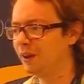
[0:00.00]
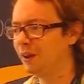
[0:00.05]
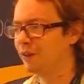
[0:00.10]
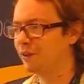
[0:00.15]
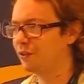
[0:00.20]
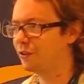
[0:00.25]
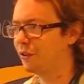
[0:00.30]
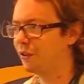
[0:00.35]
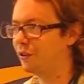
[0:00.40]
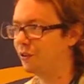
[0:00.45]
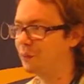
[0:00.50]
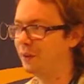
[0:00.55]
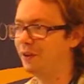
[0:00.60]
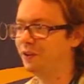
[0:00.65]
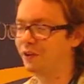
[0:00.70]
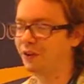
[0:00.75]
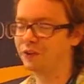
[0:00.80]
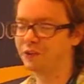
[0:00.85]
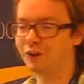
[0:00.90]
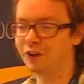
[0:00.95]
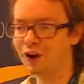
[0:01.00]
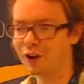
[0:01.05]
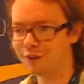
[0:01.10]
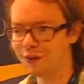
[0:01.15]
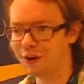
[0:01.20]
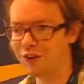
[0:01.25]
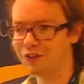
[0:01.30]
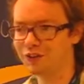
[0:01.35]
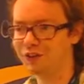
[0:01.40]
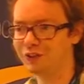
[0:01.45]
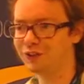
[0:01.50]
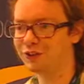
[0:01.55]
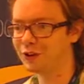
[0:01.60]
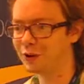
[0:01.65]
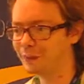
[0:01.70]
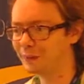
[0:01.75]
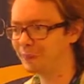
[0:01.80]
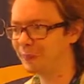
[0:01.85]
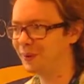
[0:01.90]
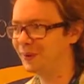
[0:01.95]
So this means that there's a lot of energy to
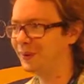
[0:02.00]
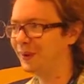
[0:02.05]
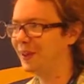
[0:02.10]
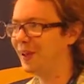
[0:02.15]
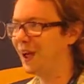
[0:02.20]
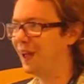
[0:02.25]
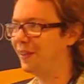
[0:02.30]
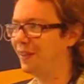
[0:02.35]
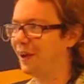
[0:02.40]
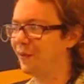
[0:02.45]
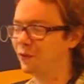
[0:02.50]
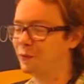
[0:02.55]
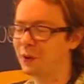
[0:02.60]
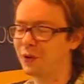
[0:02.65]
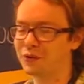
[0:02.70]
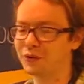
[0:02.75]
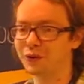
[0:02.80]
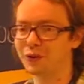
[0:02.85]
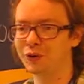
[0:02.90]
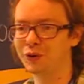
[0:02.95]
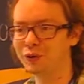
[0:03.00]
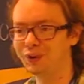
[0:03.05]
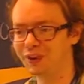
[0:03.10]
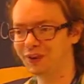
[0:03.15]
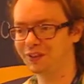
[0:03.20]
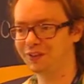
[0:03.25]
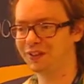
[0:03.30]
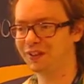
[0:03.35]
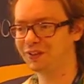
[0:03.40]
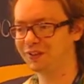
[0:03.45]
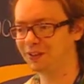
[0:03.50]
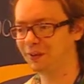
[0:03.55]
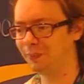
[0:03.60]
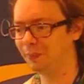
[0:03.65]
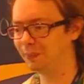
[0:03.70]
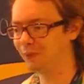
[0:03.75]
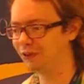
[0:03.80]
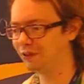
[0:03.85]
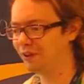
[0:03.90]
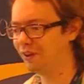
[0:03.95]
dump, and they have special cooling
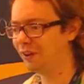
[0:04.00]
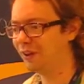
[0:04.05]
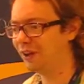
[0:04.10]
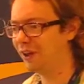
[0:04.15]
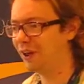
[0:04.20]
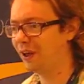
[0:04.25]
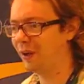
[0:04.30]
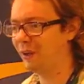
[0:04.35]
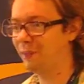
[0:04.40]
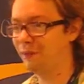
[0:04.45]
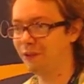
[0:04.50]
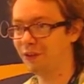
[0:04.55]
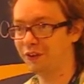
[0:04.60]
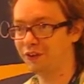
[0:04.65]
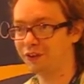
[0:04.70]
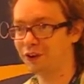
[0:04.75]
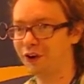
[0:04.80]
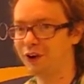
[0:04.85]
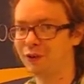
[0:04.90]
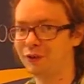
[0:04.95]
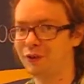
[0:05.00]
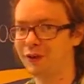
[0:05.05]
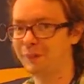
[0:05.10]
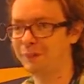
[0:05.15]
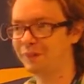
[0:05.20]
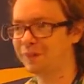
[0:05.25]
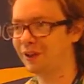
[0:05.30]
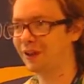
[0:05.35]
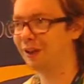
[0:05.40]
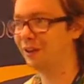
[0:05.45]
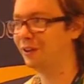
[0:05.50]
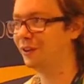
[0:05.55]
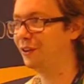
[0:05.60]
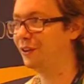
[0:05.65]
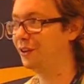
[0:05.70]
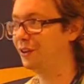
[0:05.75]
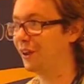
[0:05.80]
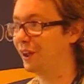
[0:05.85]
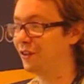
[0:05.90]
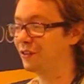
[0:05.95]
systems for this concrete. And you
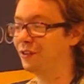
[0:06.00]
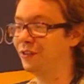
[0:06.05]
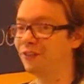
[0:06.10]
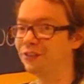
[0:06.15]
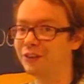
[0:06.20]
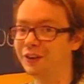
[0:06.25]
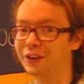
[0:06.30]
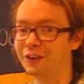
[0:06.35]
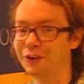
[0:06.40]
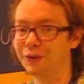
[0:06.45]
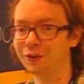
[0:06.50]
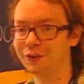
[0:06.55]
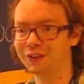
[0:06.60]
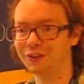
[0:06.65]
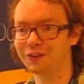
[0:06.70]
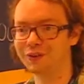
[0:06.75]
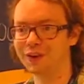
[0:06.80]
can actually see cooling